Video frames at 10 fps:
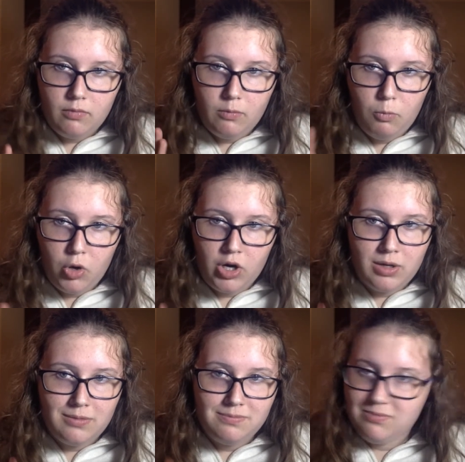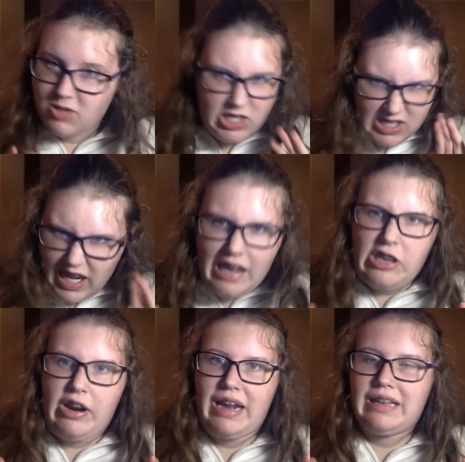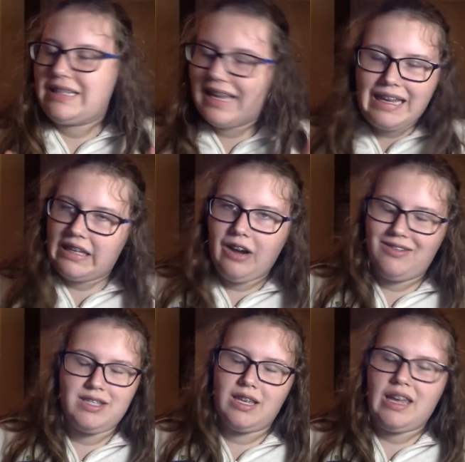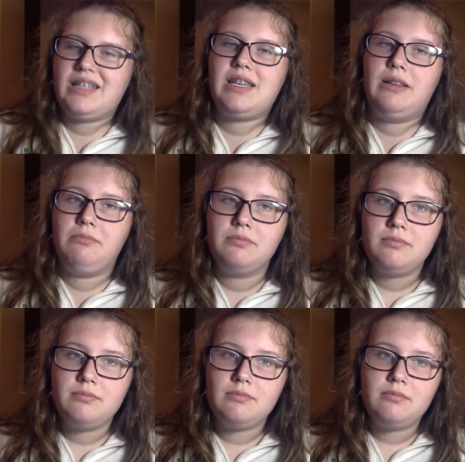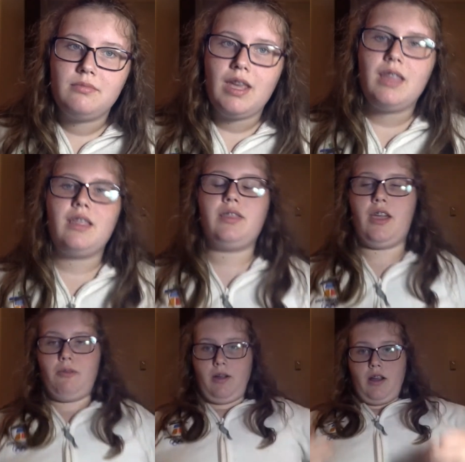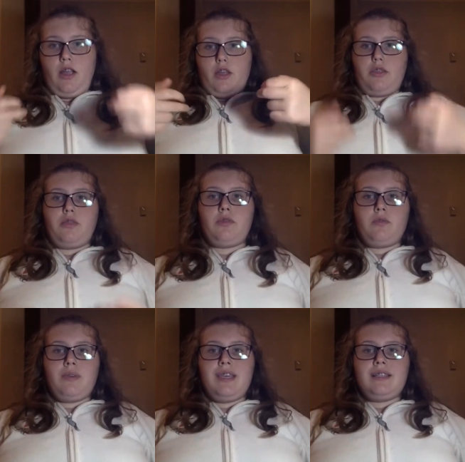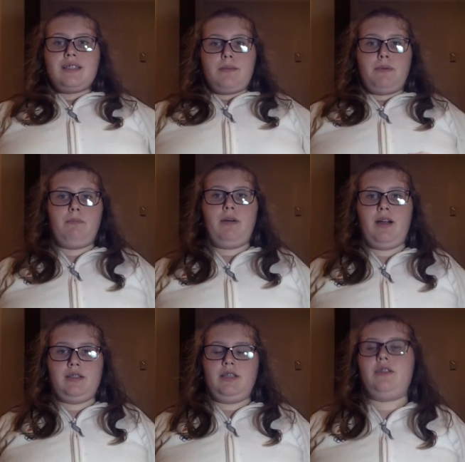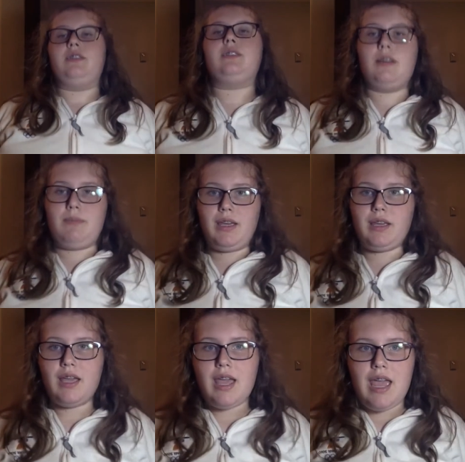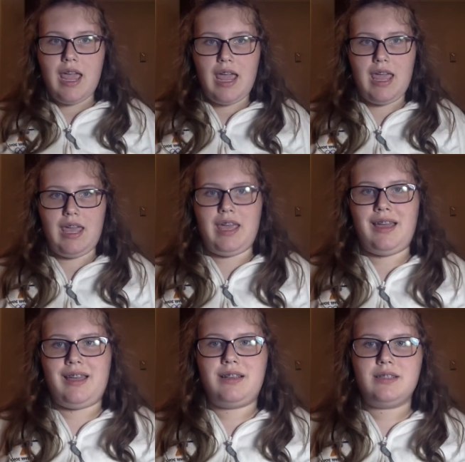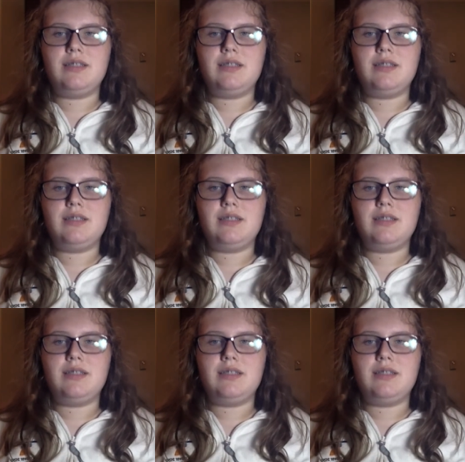word, just say in your head, because I obviously can't say it, that there were 3 separate parts of your stomach, and